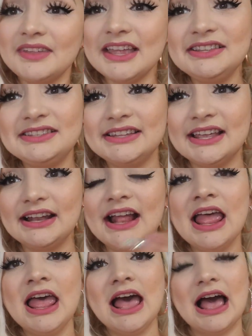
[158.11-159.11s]

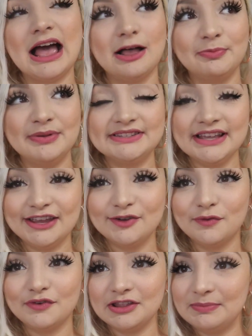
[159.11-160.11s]
instead I'll be taking
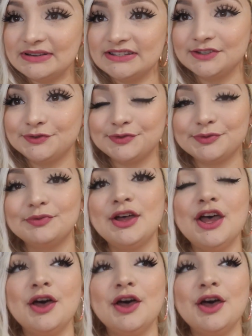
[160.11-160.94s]
over the business room